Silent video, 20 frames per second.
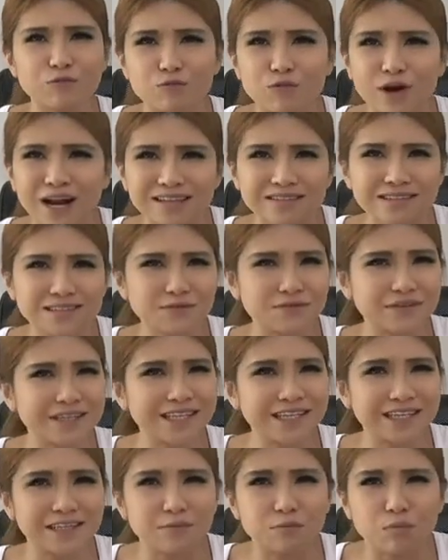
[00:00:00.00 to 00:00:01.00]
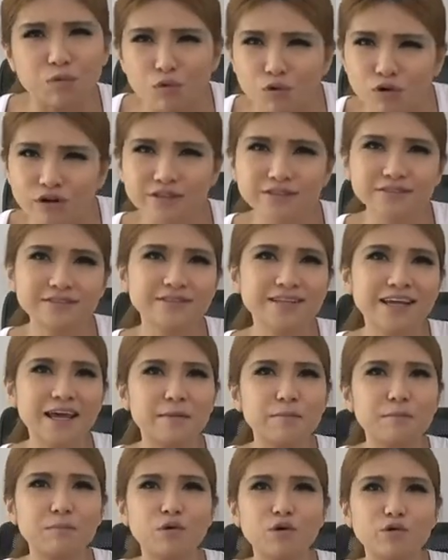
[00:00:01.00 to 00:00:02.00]
relatively unimportant
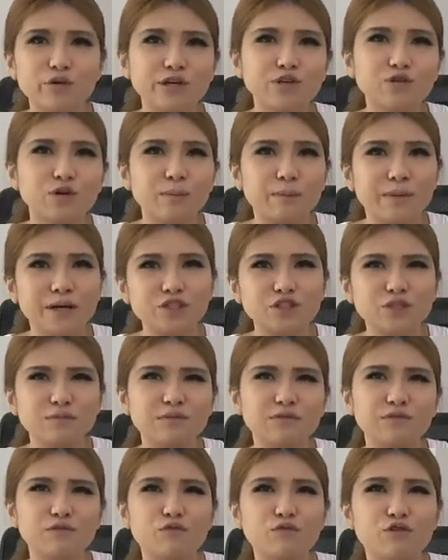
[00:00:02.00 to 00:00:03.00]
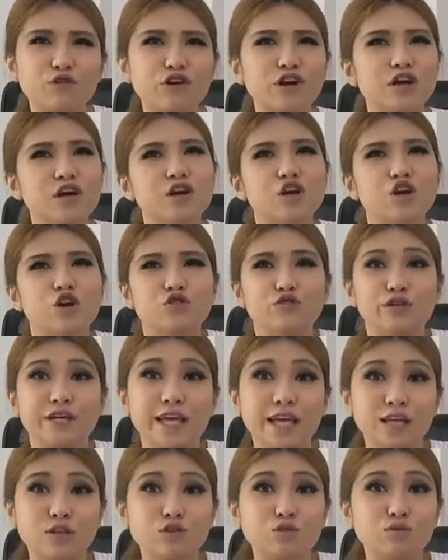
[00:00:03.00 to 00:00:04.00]
and blowing your budget before you
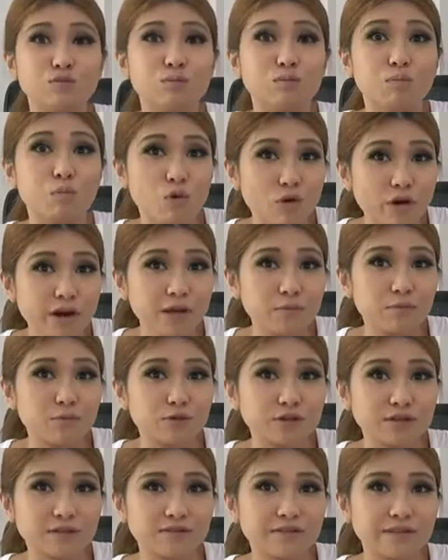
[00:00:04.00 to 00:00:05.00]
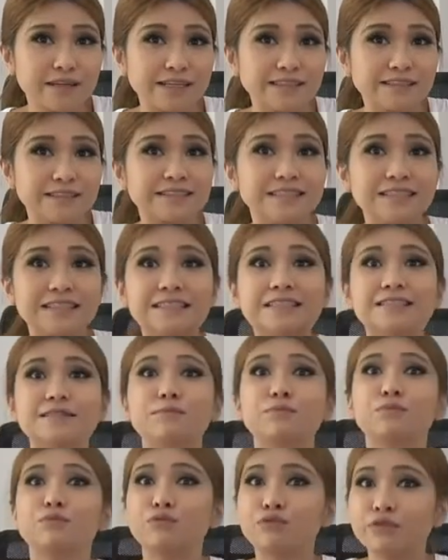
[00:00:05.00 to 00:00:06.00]
get to more important things is
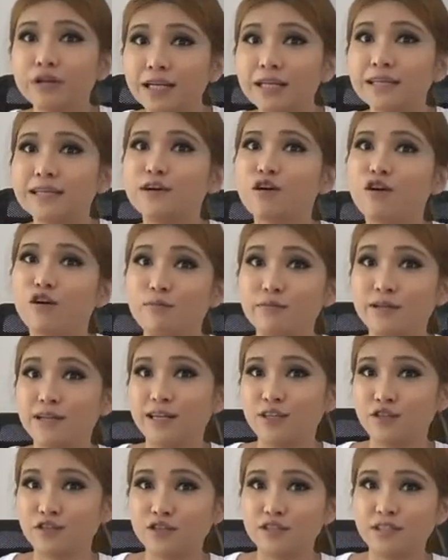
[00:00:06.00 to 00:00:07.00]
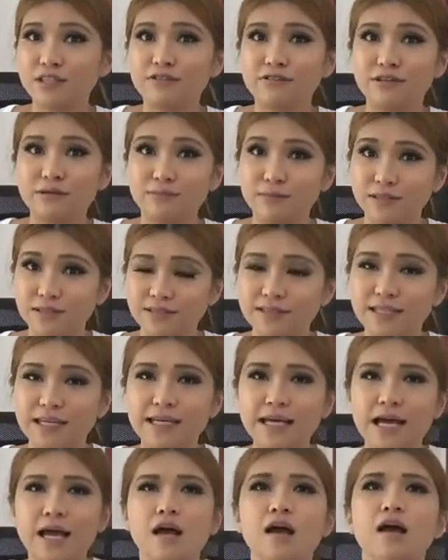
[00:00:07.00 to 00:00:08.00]
a pretty common engineering
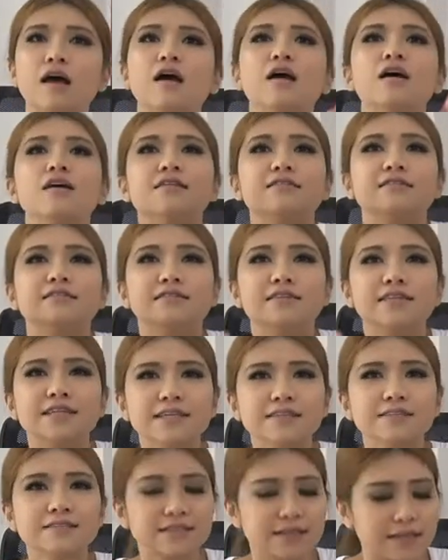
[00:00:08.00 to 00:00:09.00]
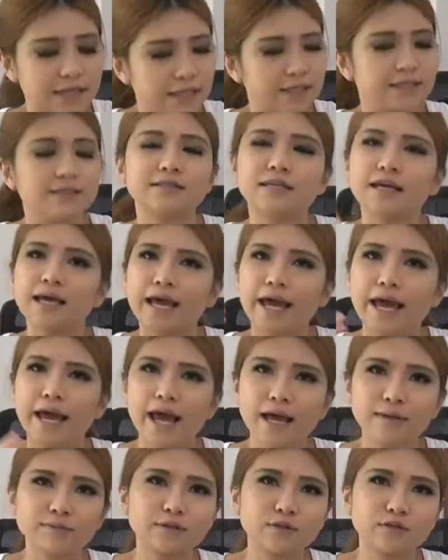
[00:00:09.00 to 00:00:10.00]
mistake. This is
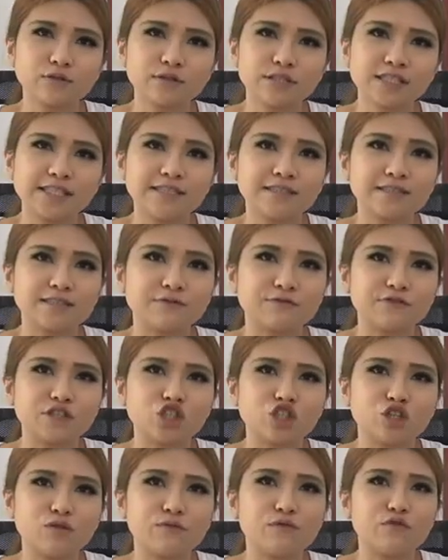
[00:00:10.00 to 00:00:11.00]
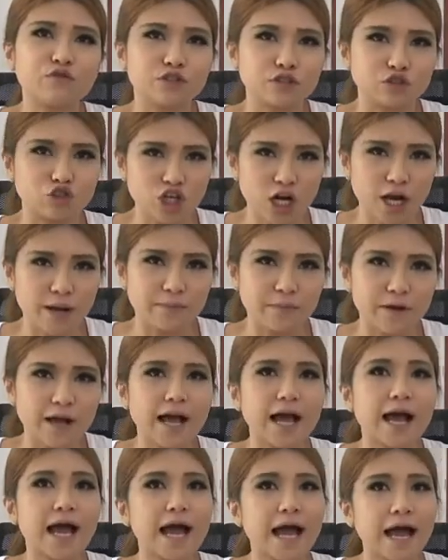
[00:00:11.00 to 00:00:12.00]
absolutely sufficient for the job.
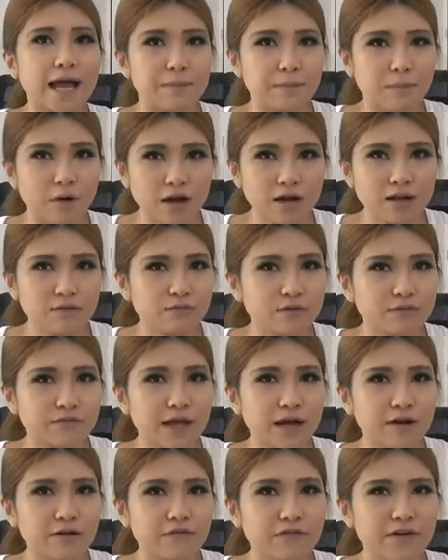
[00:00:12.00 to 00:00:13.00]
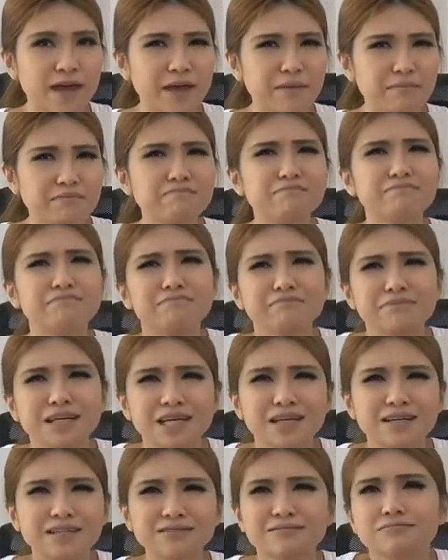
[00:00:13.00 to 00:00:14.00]
I bought it without a fan
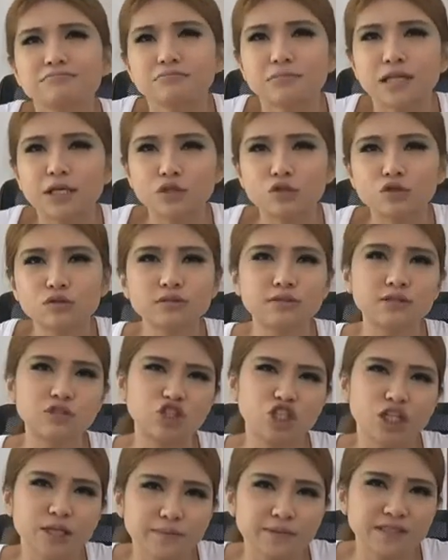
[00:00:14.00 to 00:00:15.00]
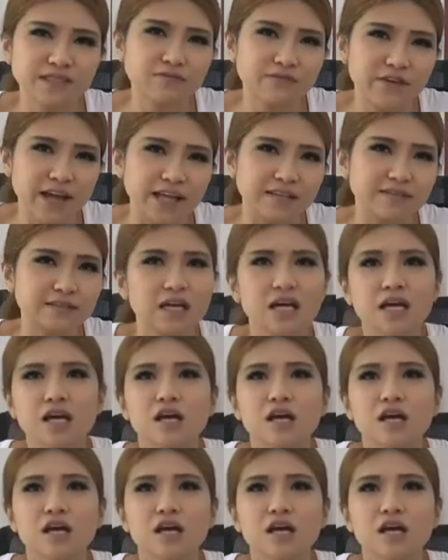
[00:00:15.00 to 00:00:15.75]
because they use the cheapest fans,